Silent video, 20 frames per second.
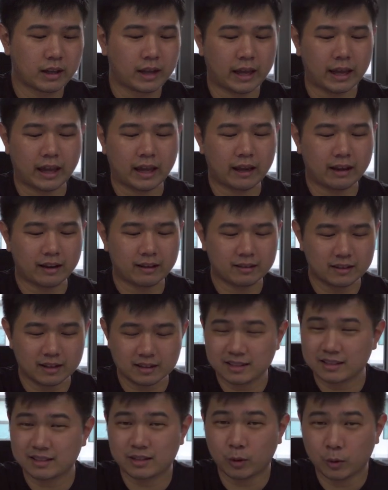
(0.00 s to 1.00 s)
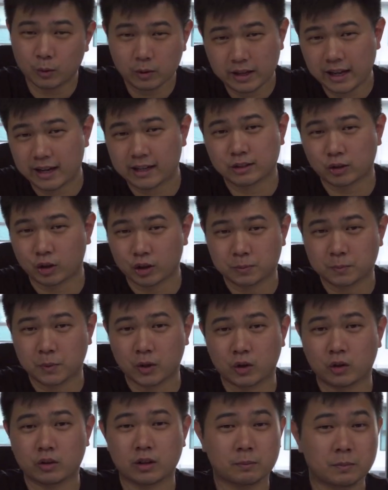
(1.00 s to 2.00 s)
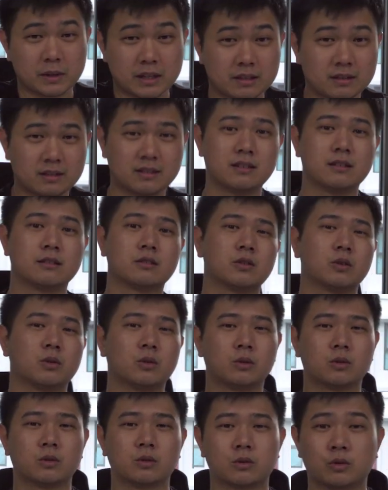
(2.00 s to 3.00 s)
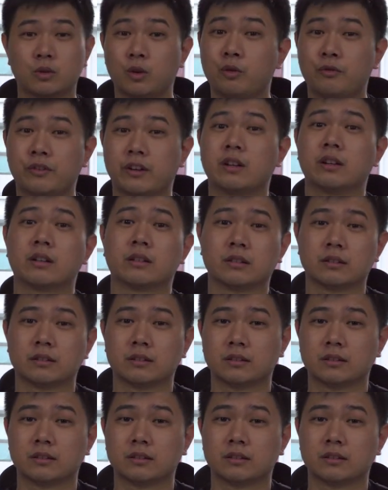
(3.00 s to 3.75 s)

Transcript: And this is the only exhaust port on the PC, so go figure.